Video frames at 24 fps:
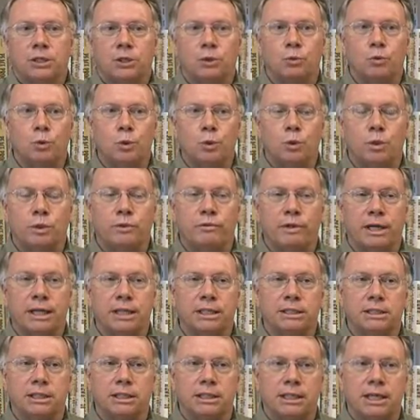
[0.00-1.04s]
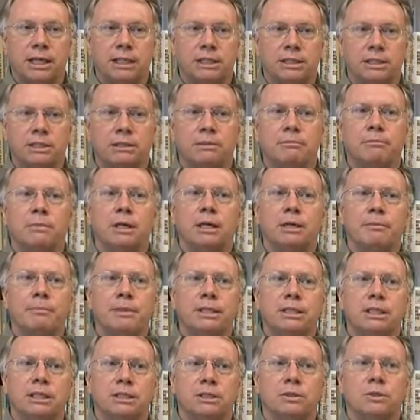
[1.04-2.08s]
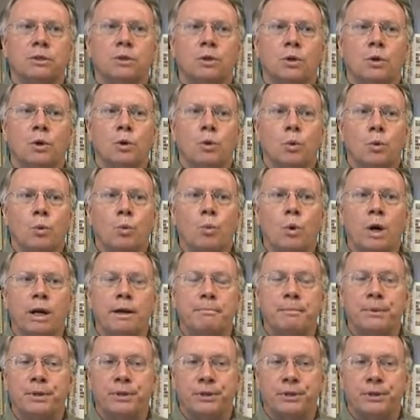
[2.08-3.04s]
toward reconciliation. It might be just one